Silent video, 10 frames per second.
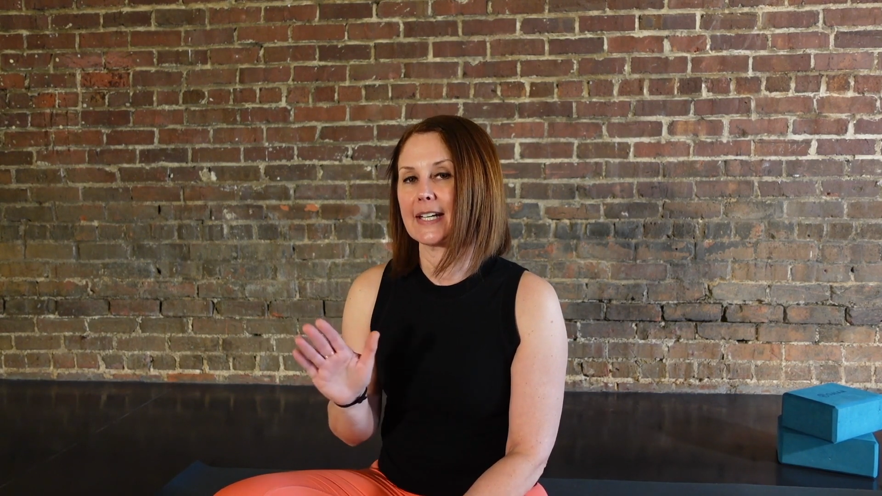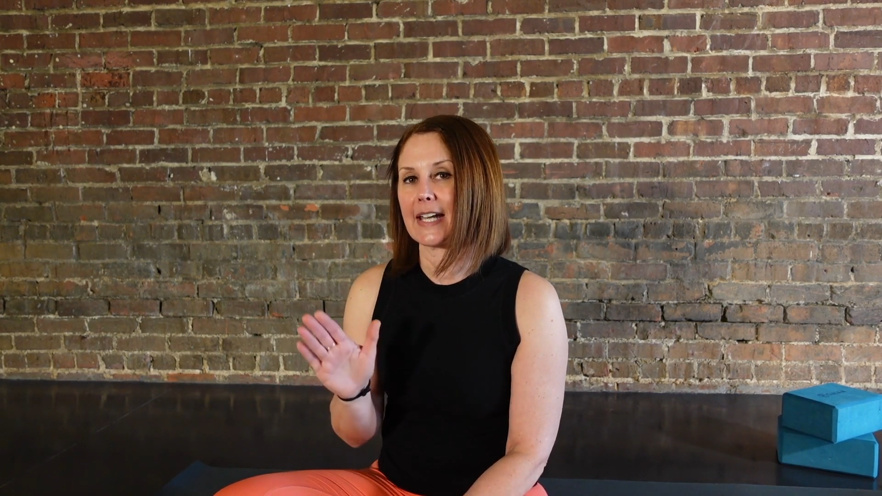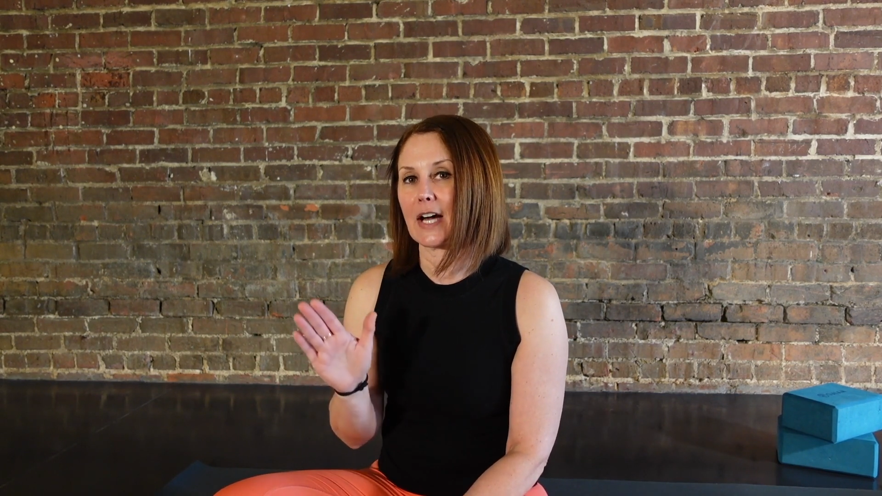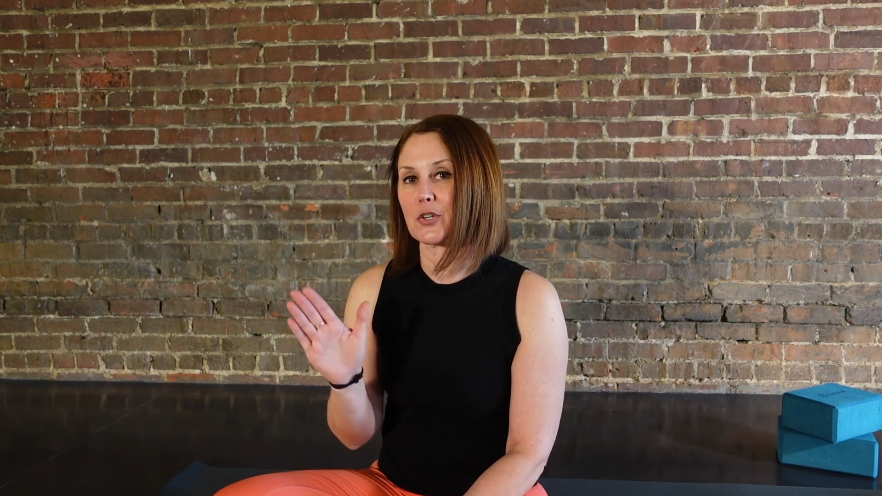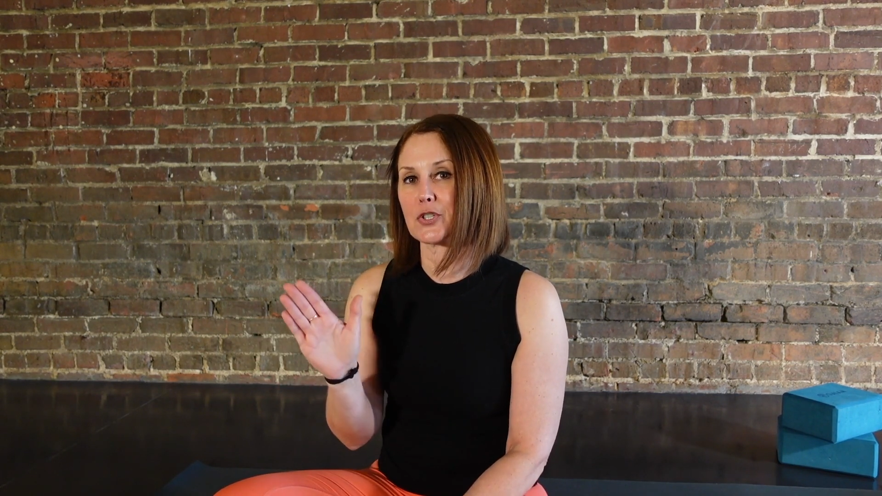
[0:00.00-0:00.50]

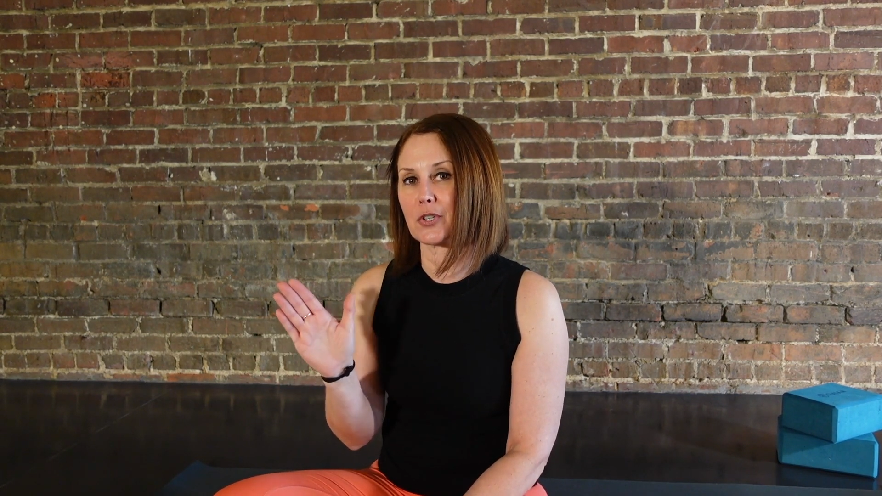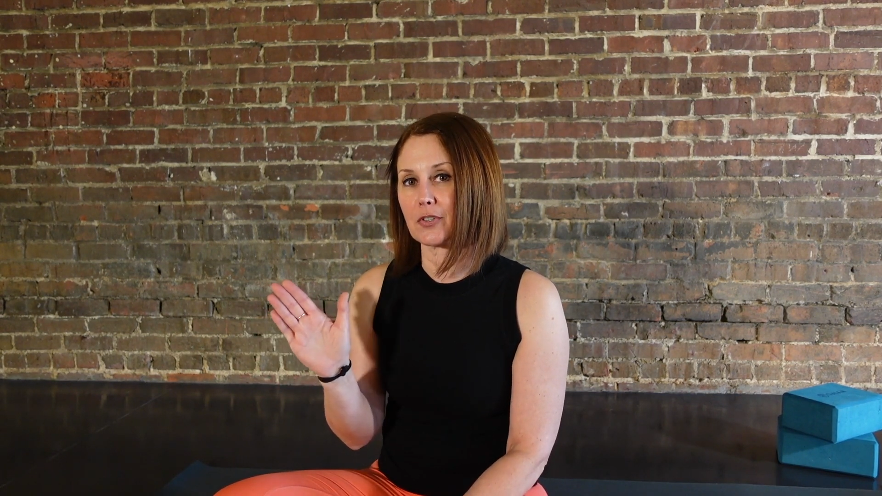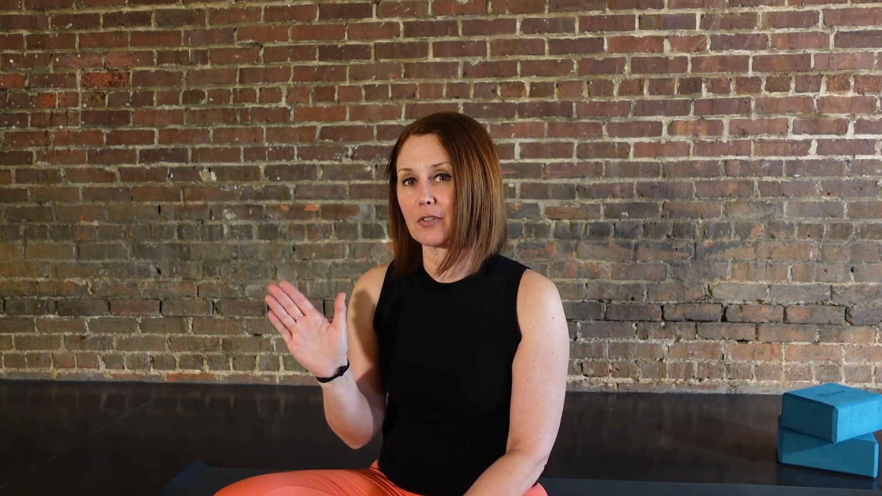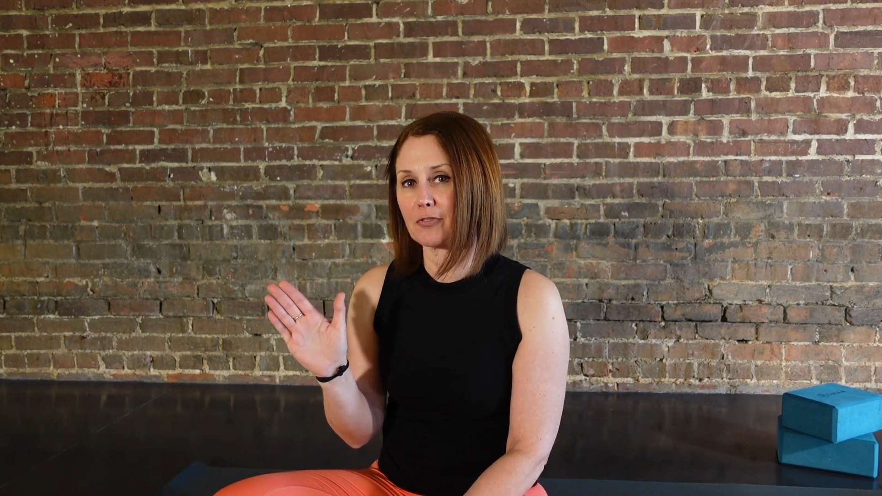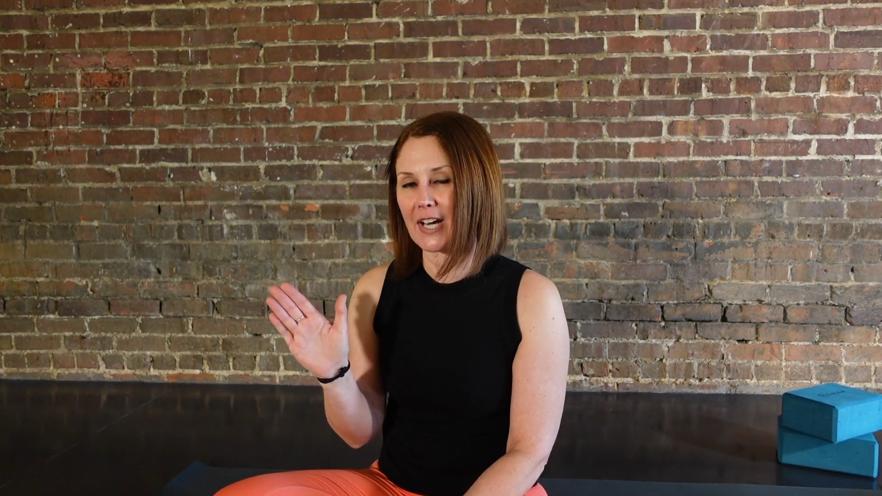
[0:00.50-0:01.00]
Now turn
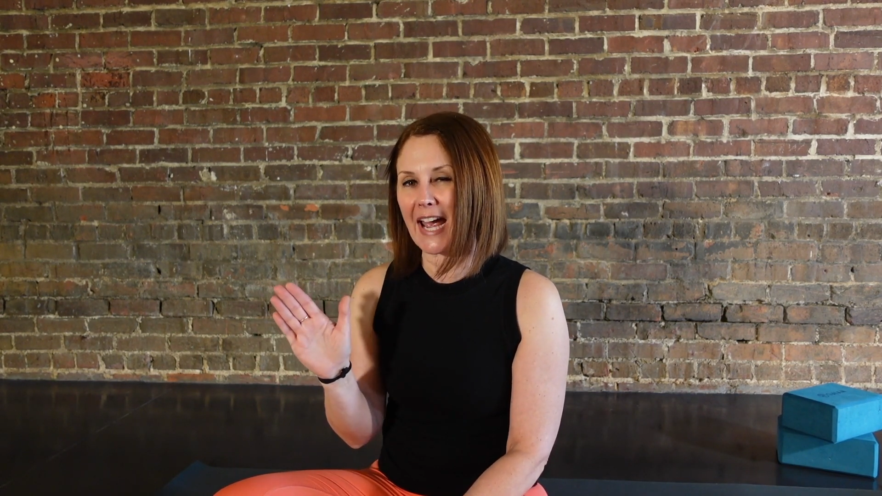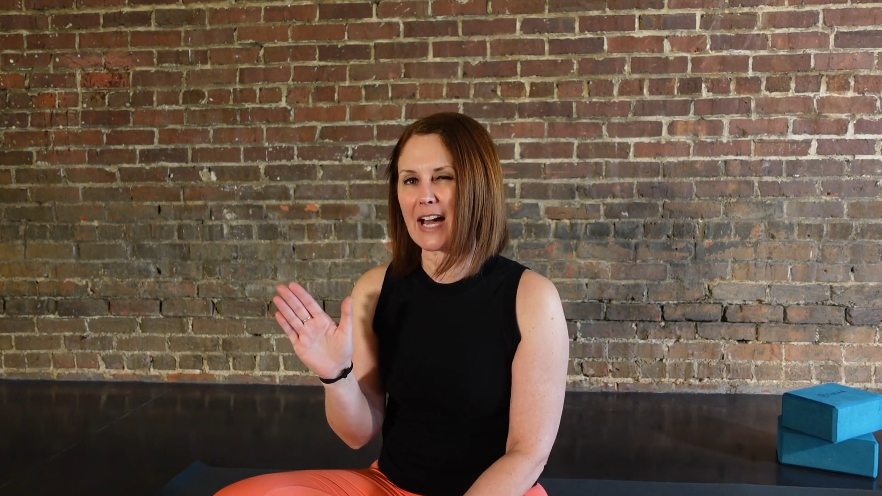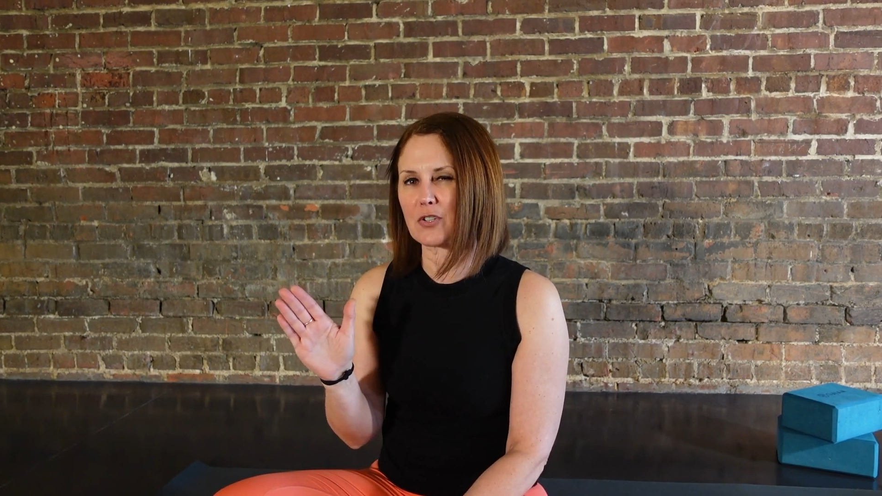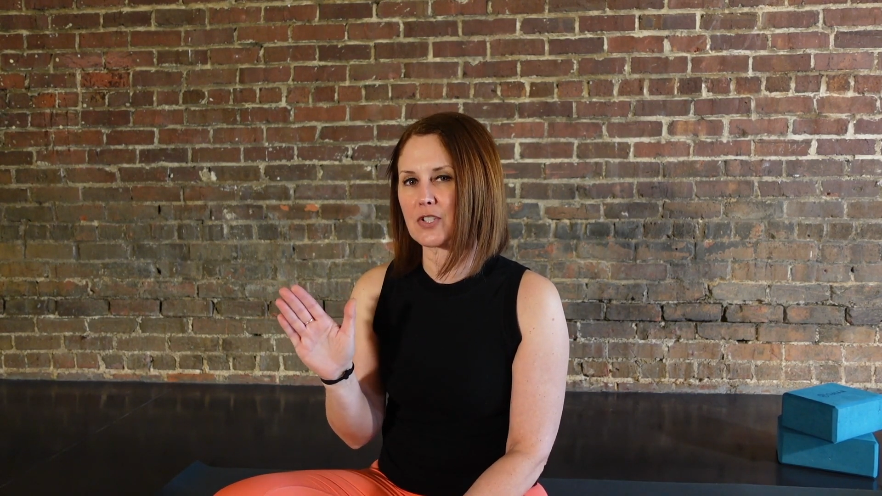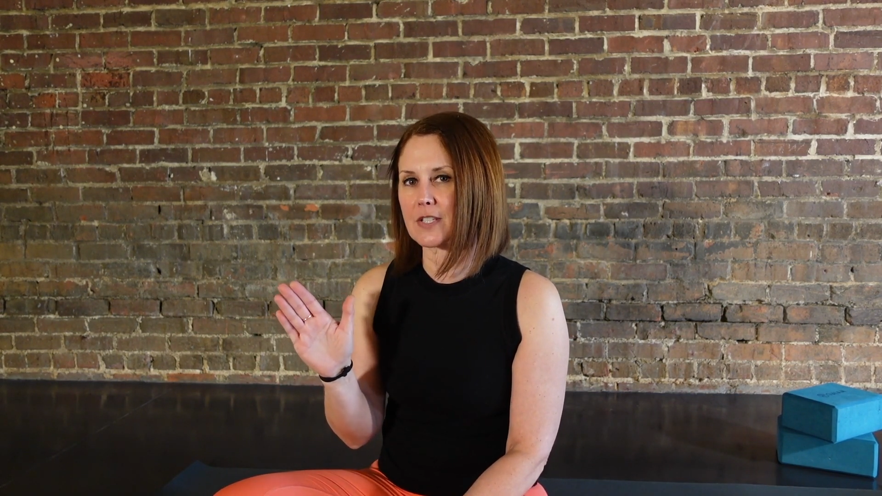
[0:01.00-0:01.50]
the foot
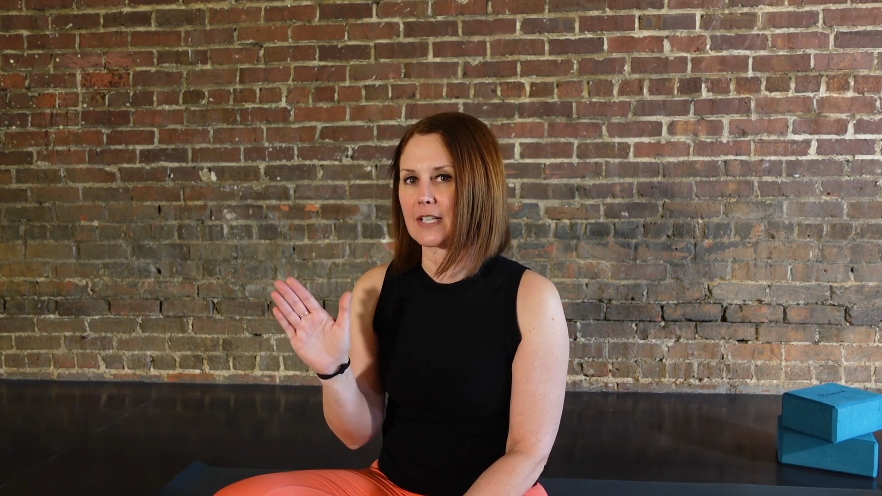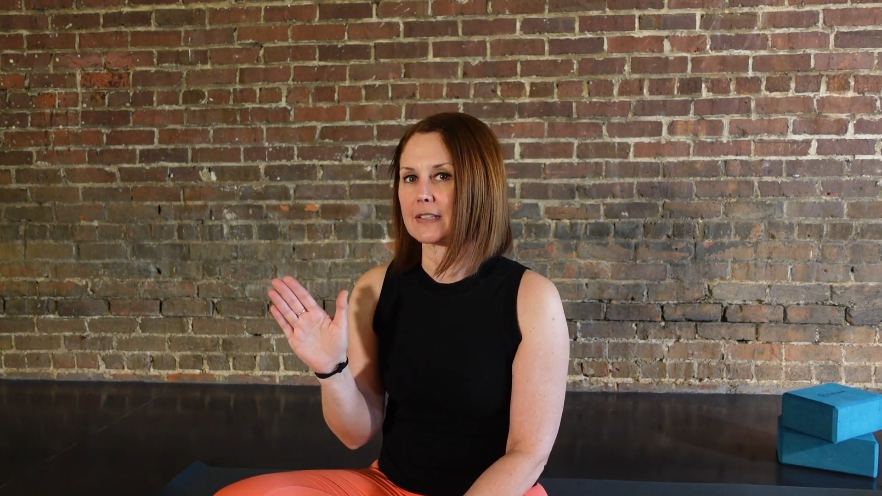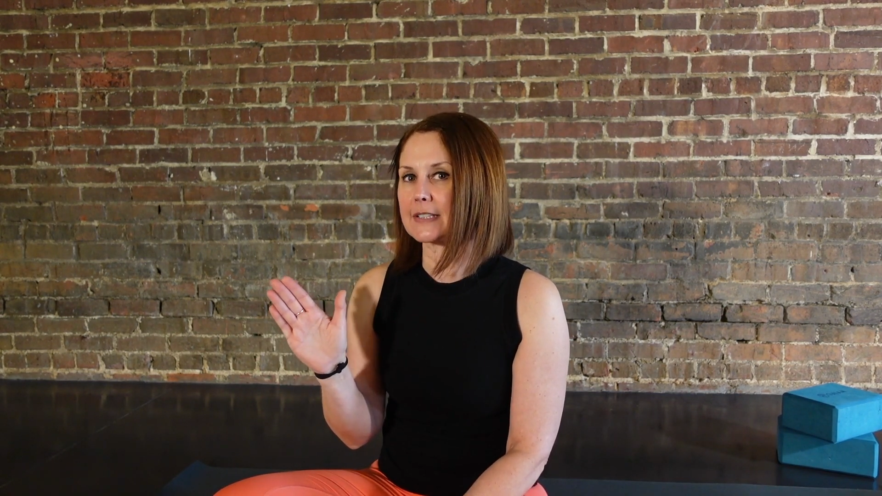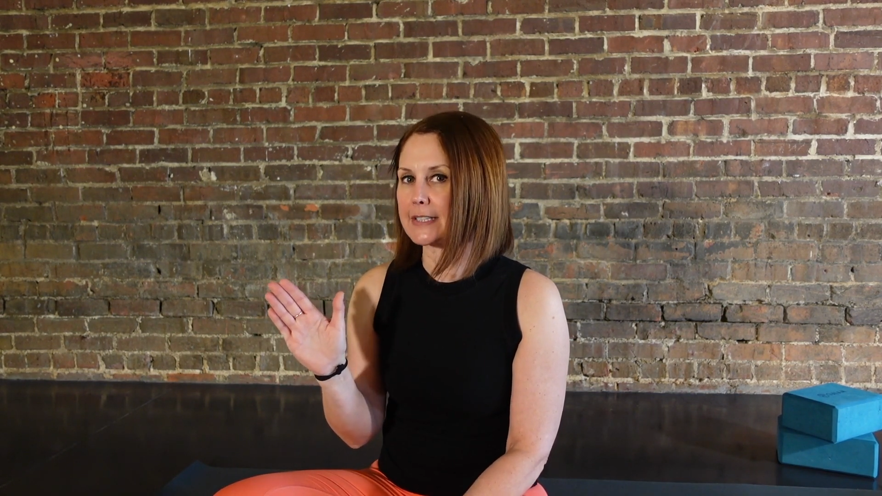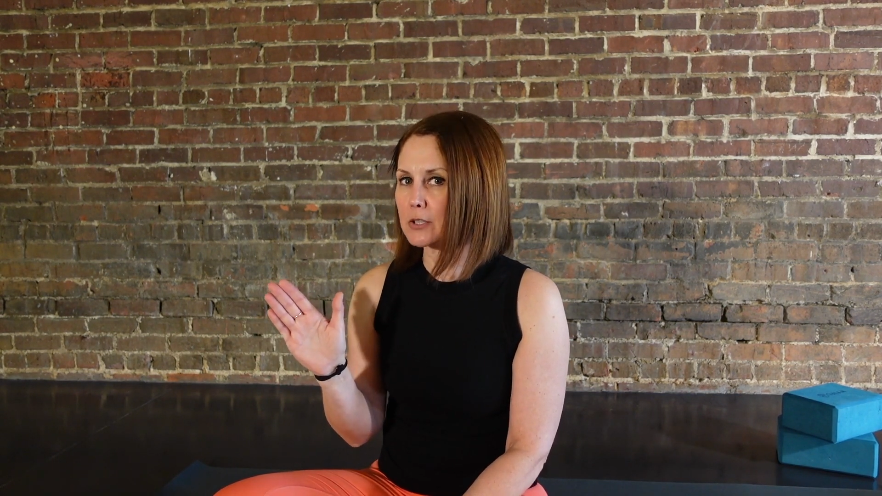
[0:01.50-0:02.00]
out just a
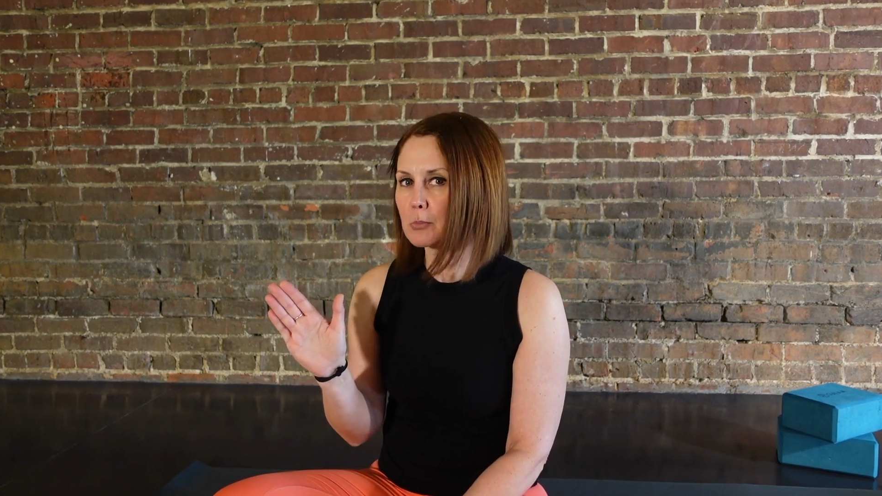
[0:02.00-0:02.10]
little